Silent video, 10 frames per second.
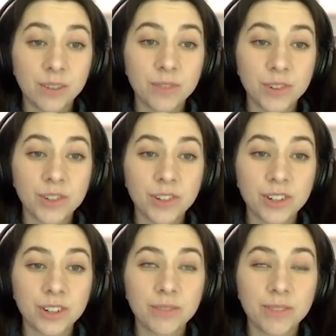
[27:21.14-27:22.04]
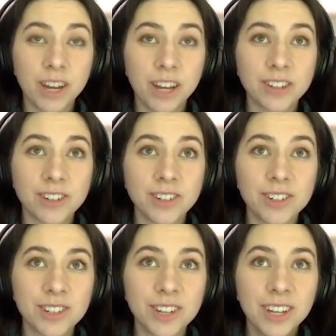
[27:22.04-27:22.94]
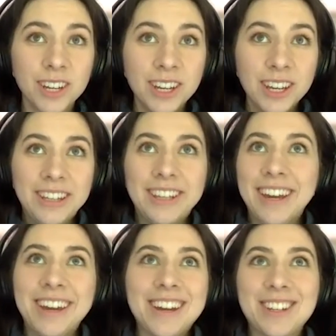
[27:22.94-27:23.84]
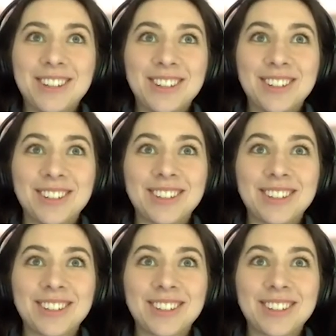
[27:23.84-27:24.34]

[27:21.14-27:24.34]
for sure. And yeah, it's